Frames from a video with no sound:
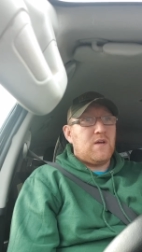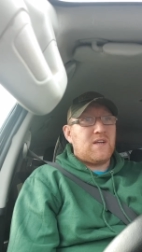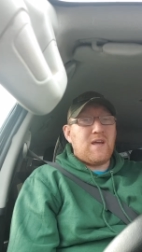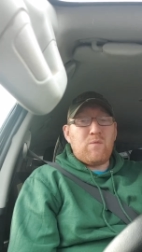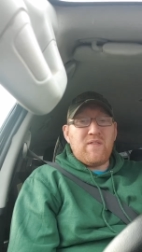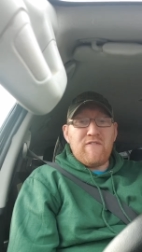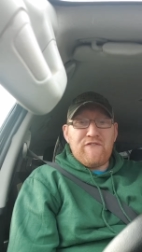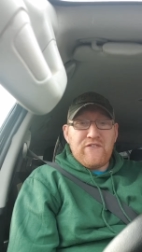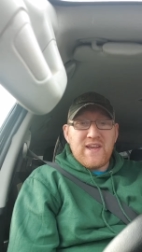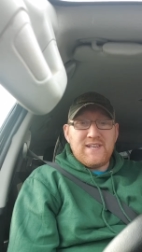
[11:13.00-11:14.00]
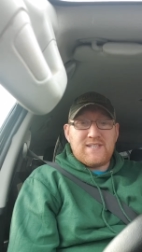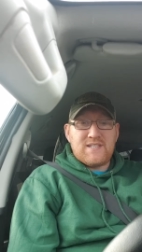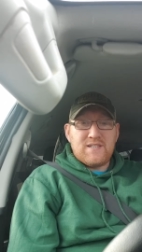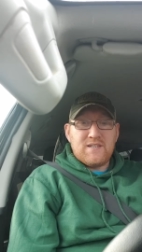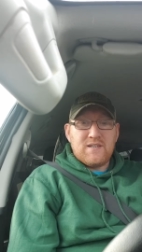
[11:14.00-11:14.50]
Get one that
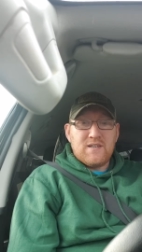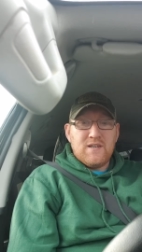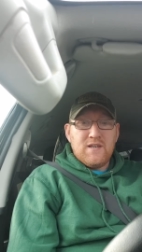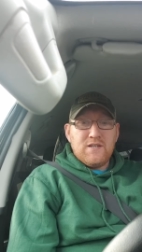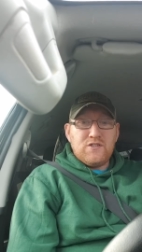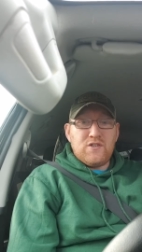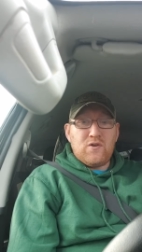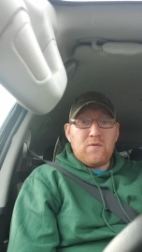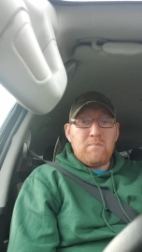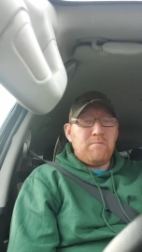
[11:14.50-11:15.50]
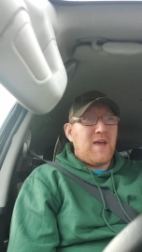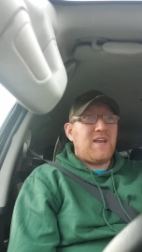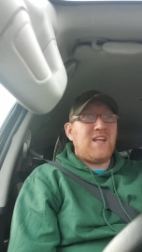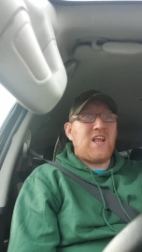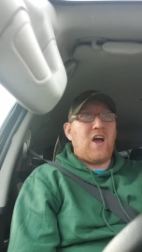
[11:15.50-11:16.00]
fits. Do you know,
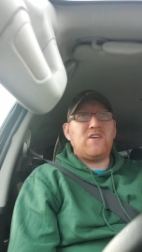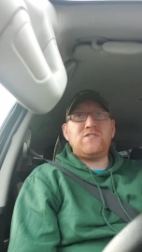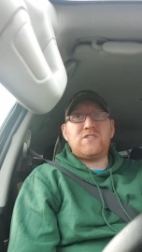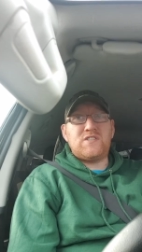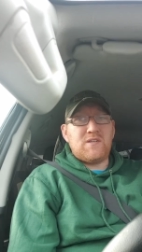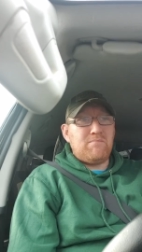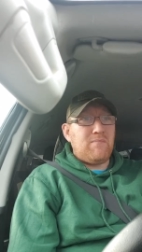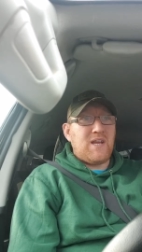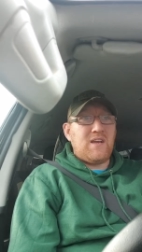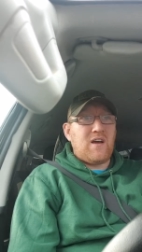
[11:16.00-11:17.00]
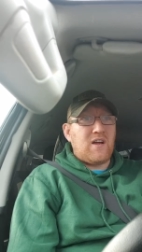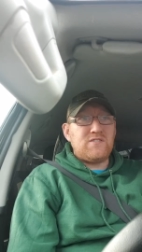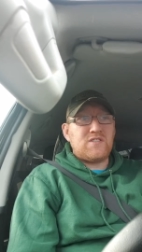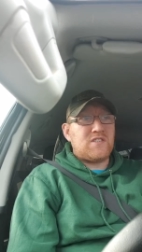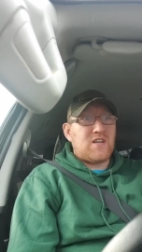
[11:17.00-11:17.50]
many hundreds
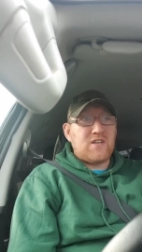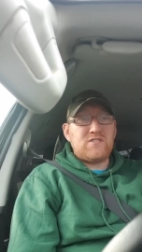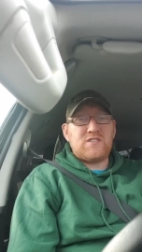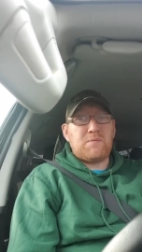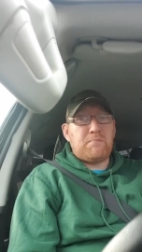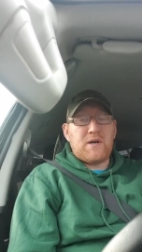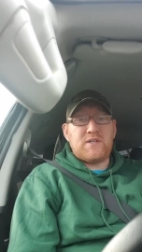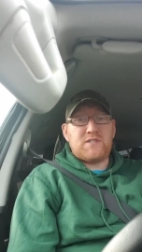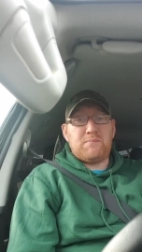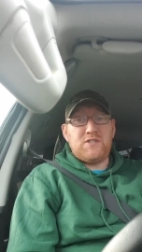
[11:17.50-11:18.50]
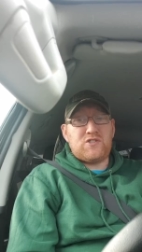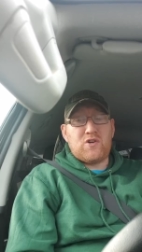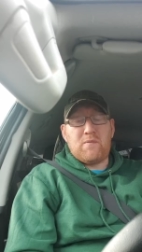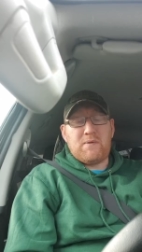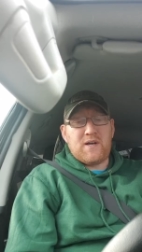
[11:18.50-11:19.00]
of birds have been
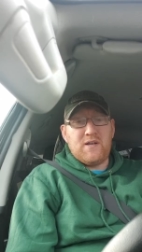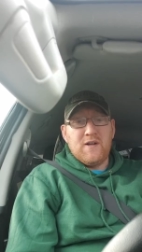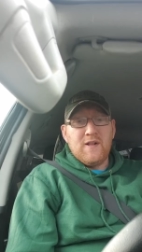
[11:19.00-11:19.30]
shot by